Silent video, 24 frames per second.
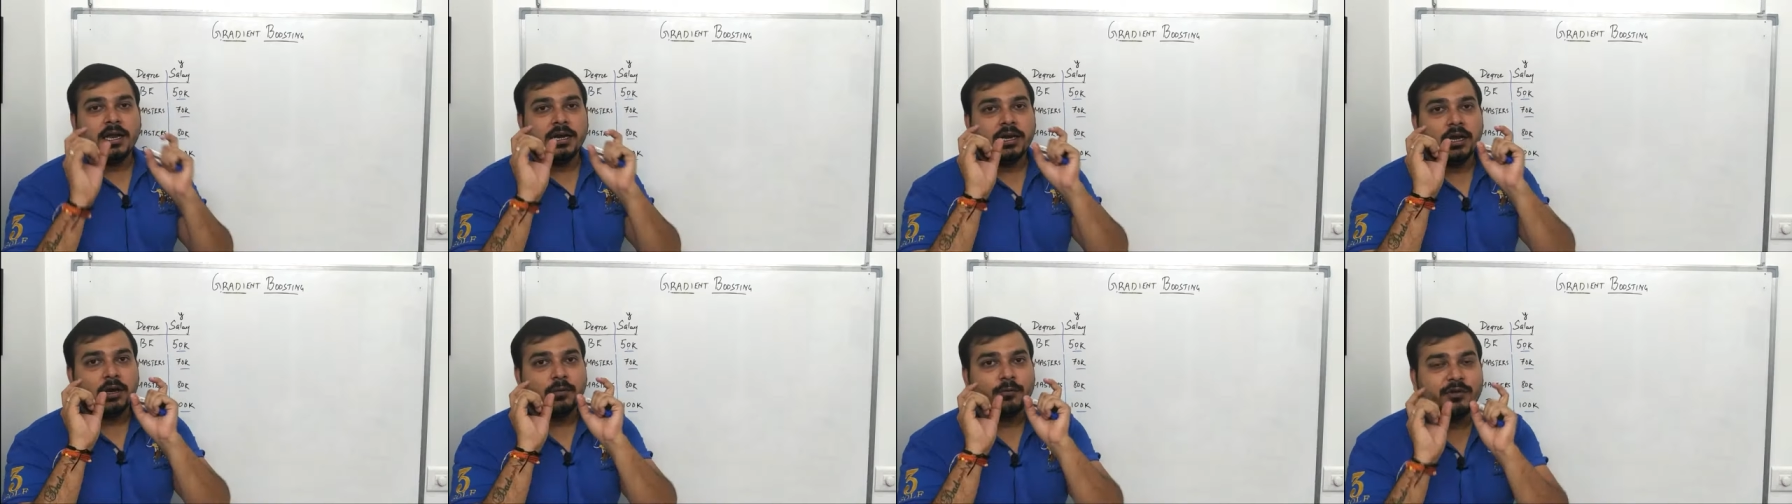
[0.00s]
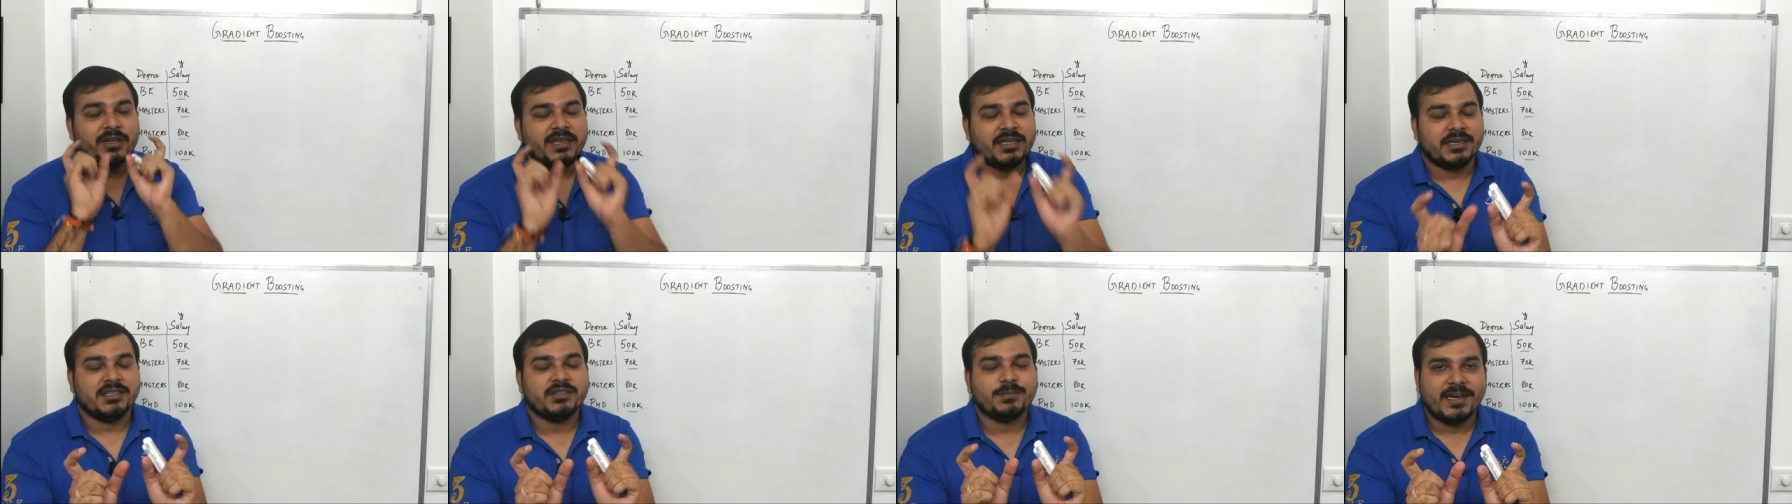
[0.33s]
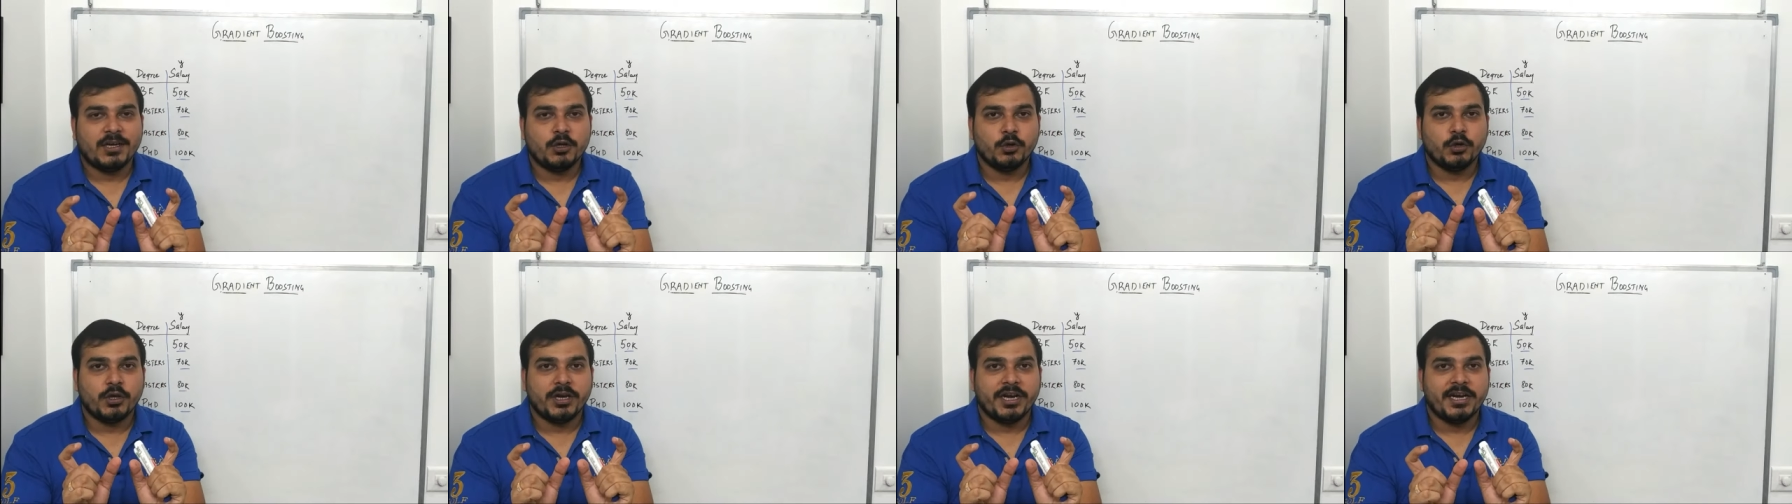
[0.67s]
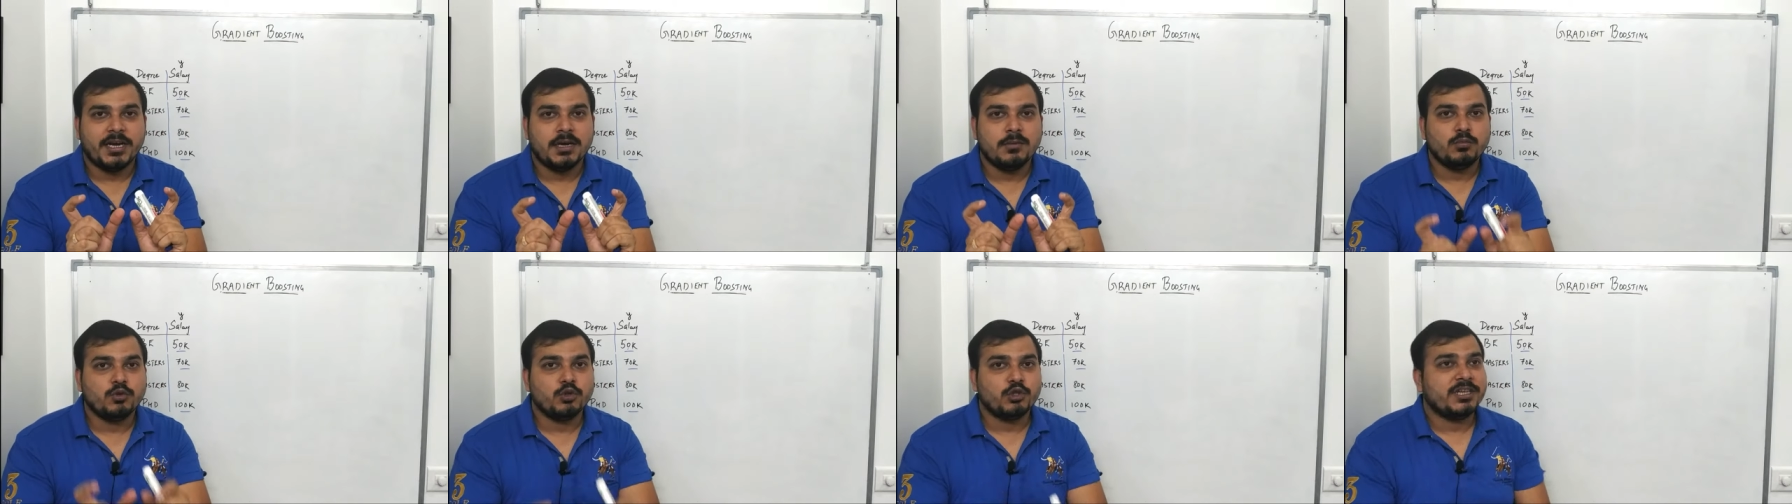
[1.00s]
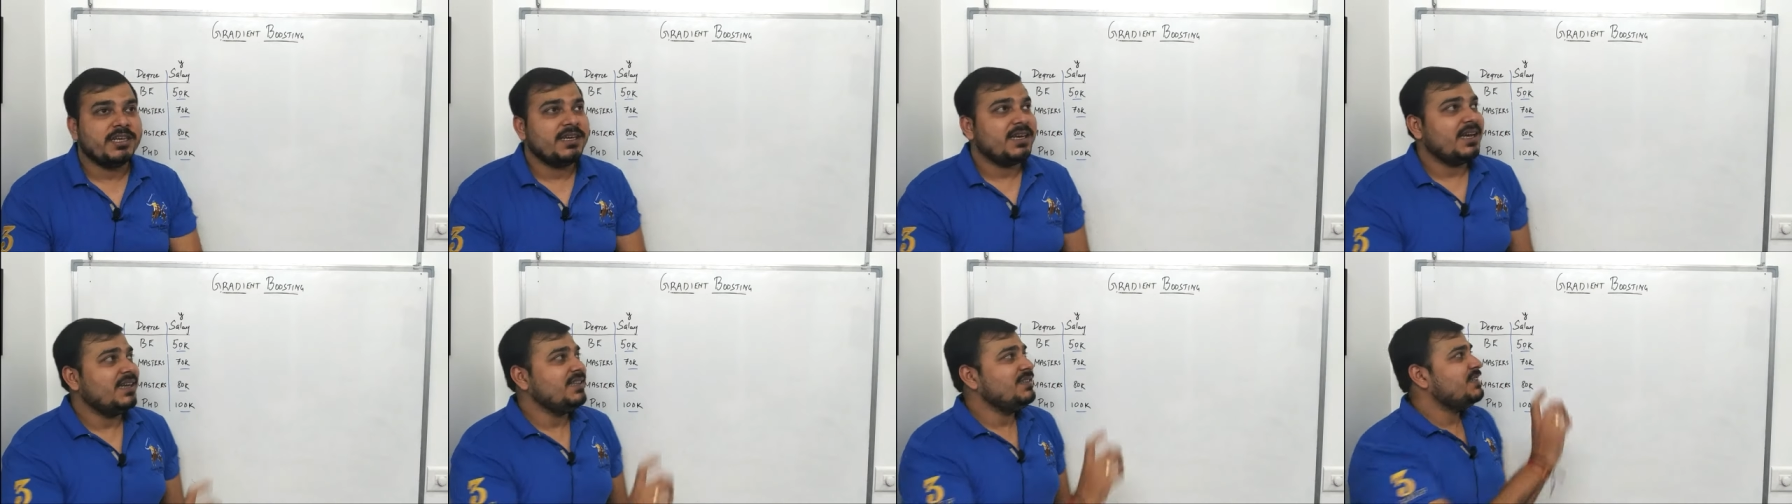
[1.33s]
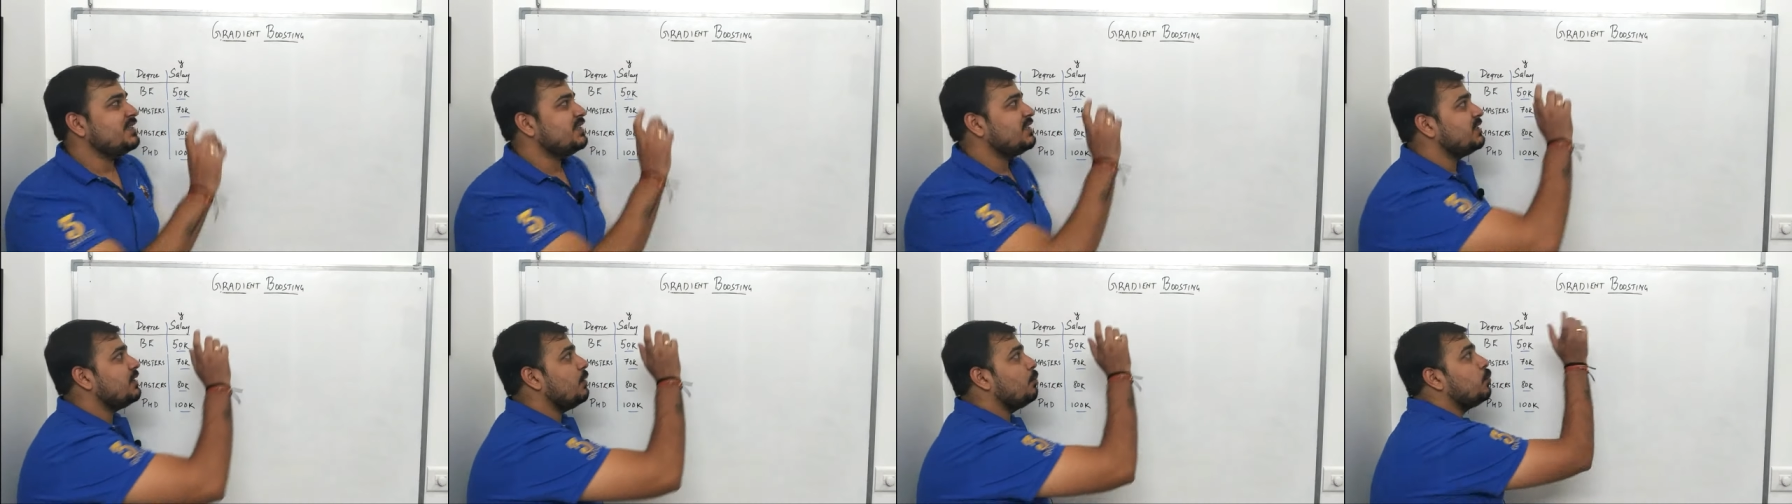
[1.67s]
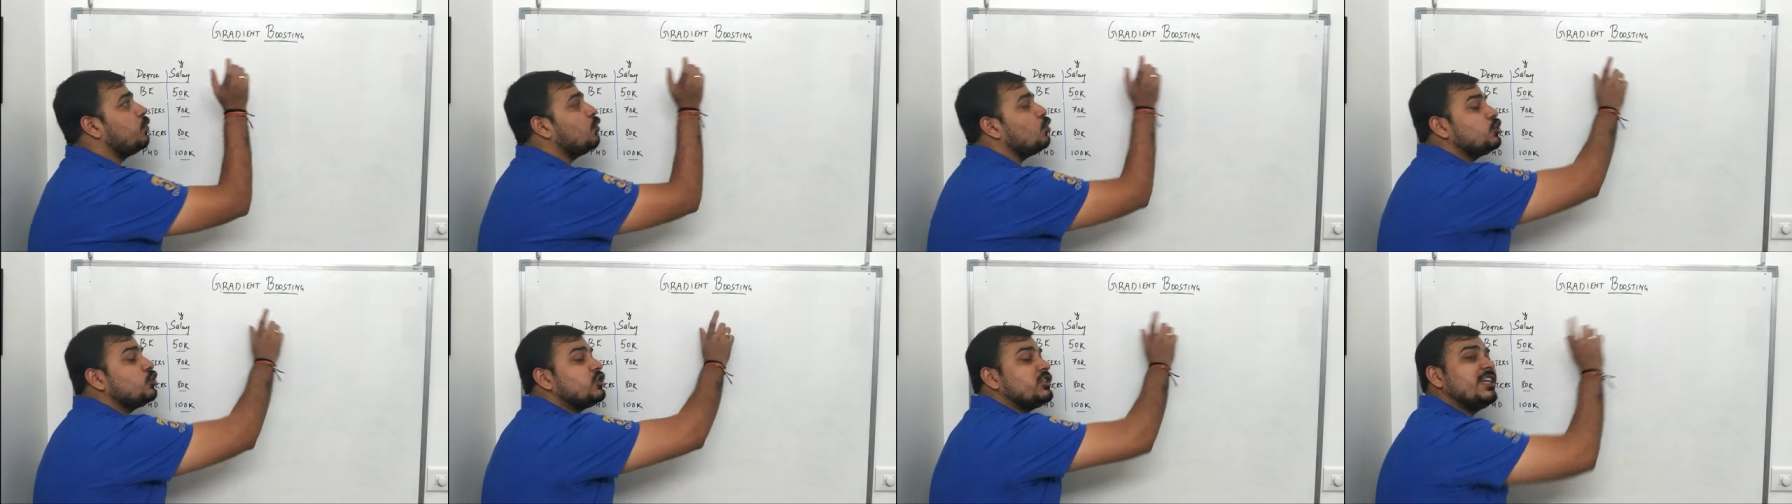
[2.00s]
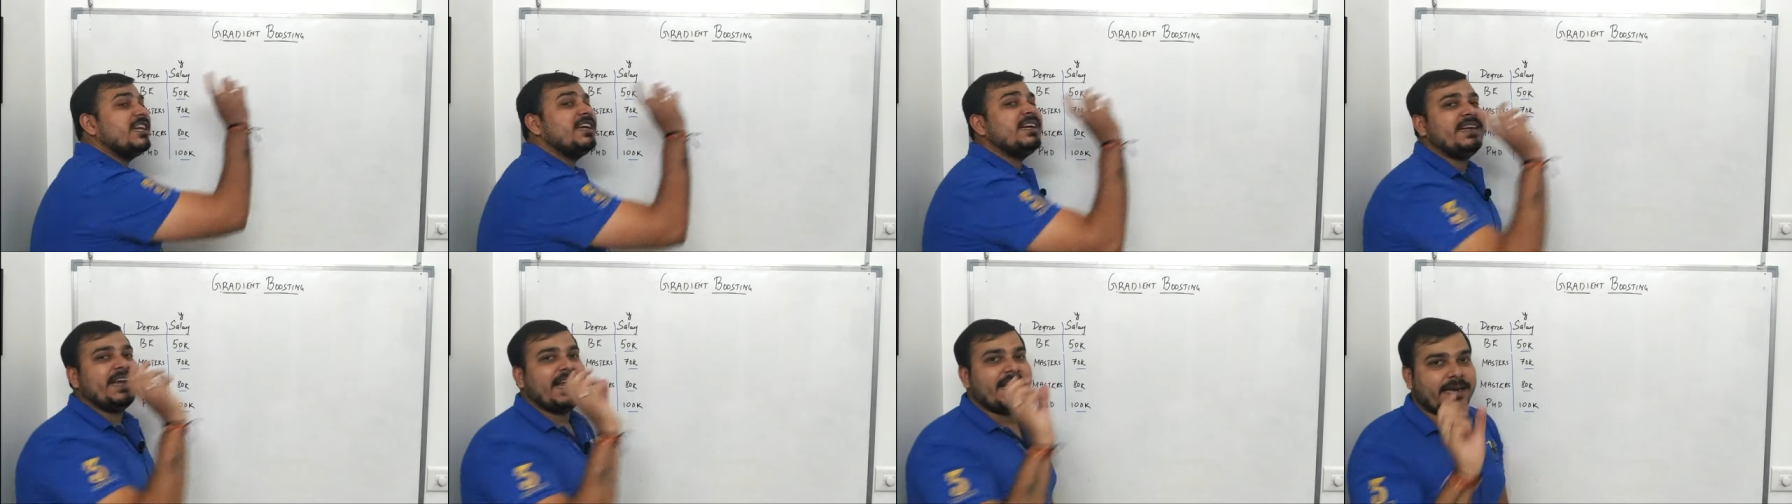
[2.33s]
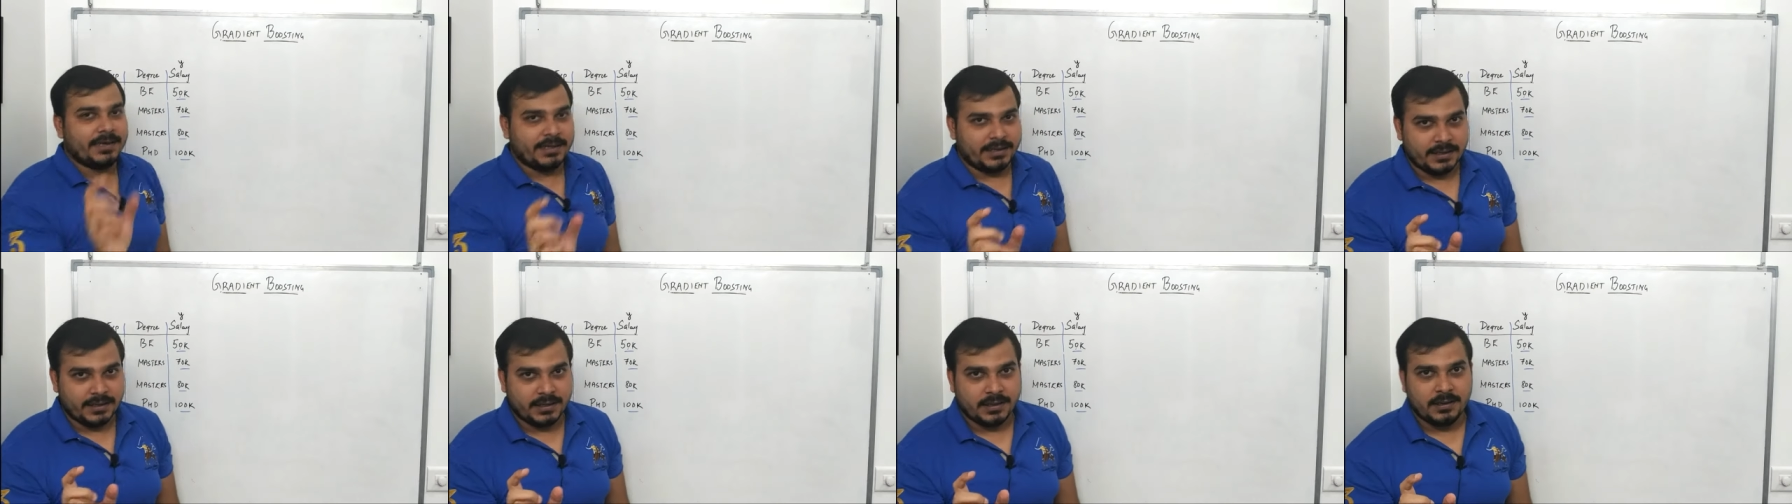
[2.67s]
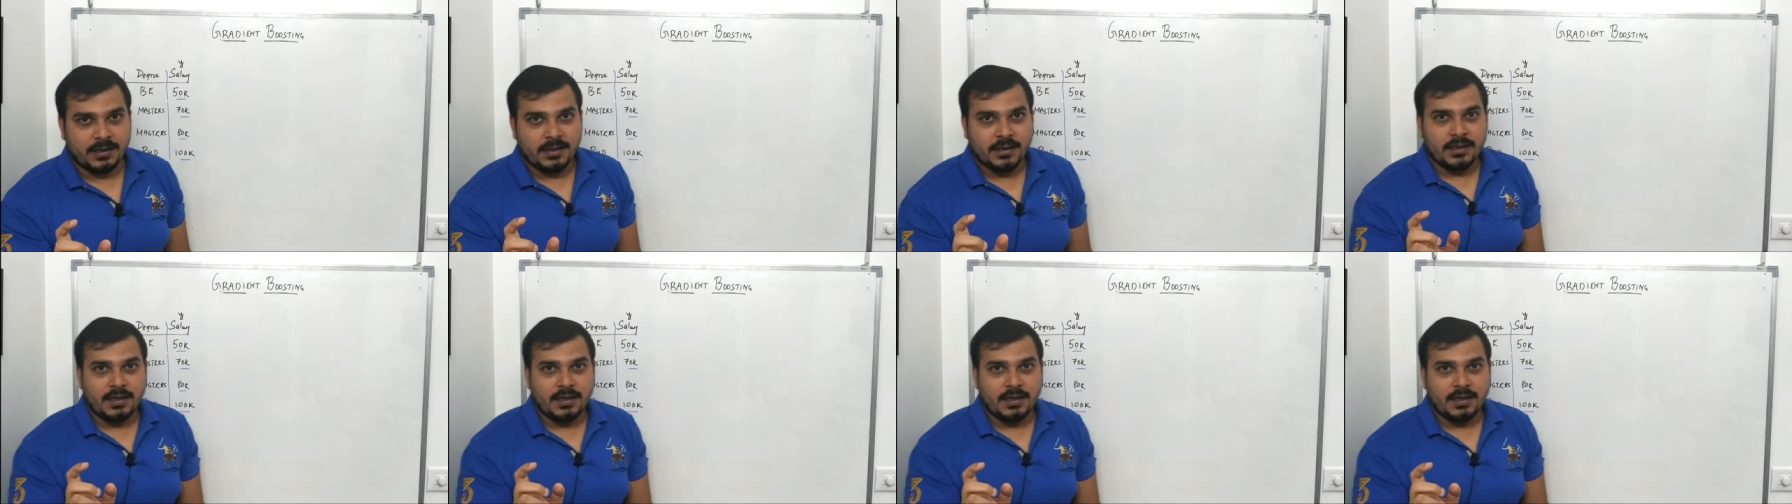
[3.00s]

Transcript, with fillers: Now with respect to gradient boosting, guys, this is a boosting technique.